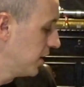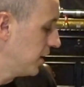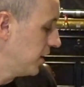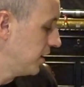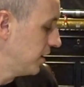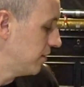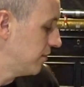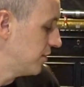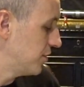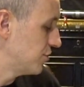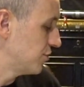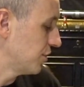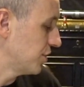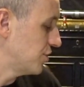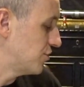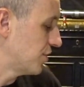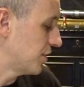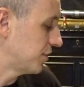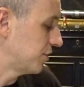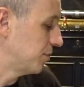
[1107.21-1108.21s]
individually
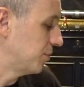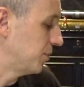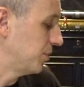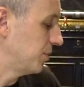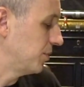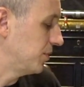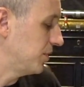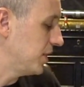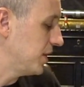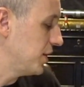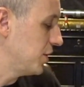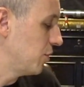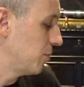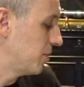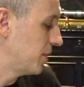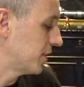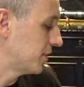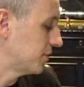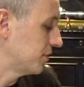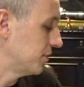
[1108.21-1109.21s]
addressable
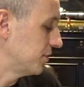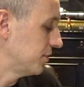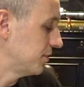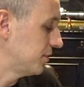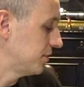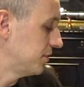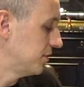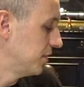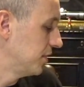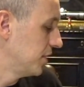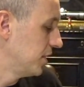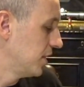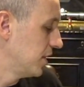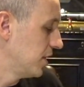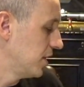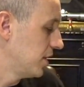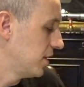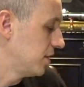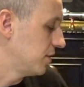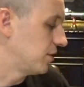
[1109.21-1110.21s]
neopixels
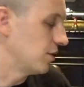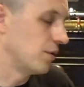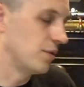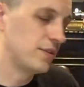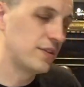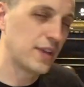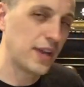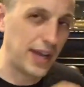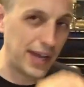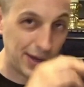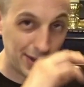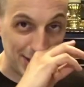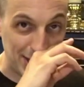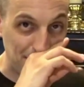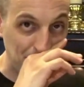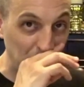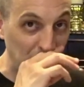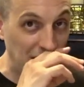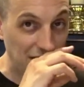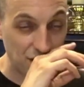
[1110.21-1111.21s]
those that I held
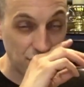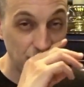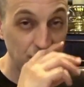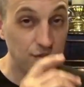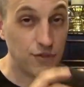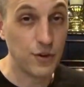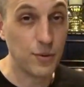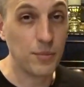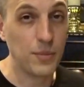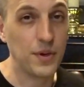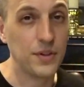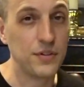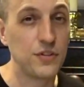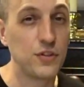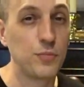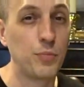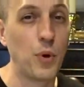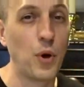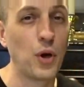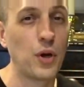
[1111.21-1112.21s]
up were actually from uh,
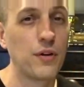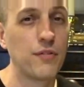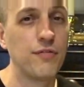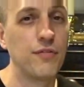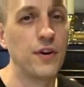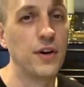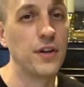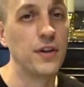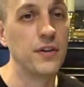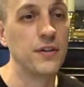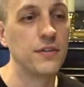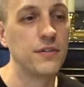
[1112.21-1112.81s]
SparkFun.